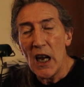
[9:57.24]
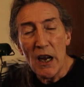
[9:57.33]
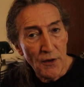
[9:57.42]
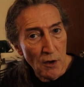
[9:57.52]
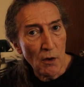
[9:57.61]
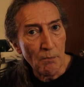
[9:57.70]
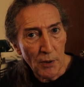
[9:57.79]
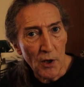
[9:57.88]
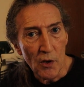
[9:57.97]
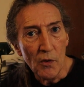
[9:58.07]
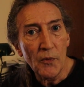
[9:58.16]
if you can
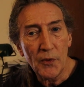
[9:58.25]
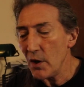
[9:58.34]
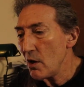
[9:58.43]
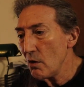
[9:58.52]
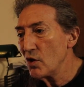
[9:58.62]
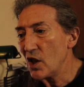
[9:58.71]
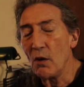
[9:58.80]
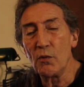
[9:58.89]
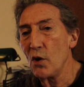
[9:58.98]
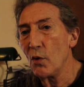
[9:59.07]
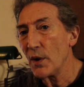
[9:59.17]
prove that you'd
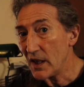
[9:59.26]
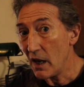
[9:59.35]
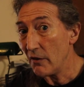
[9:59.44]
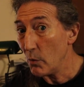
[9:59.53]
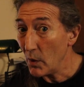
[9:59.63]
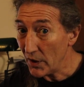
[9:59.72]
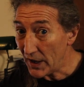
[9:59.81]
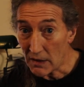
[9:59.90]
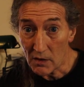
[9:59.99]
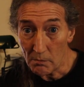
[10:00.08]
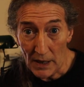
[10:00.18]
sold your guitar for
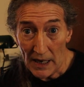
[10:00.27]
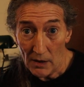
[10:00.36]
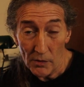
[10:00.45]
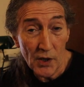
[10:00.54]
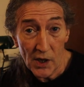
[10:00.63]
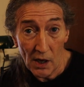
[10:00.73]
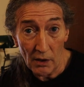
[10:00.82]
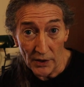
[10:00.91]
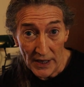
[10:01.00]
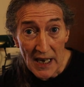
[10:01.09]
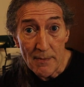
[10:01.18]
£1,000
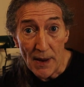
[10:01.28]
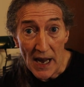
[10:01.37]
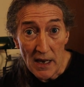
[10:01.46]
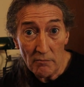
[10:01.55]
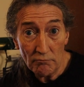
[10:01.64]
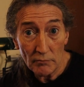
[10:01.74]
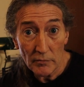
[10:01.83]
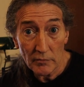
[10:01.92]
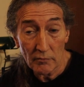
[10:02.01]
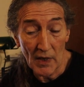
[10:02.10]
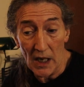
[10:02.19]
on eBay
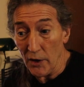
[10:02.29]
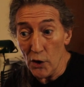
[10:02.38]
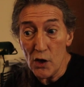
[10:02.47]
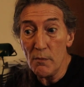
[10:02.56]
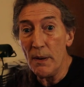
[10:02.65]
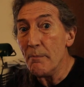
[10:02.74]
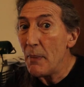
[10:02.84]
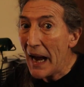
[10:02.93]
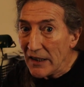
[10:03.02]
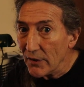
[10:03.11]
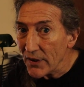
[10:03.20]
and that you've been
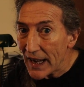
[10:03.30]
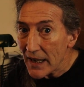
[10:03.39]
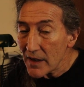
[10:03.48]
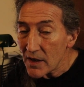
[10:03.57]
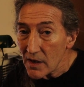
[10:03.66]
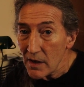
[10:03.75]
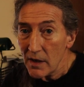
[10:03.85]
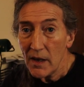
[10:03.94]
paid for that,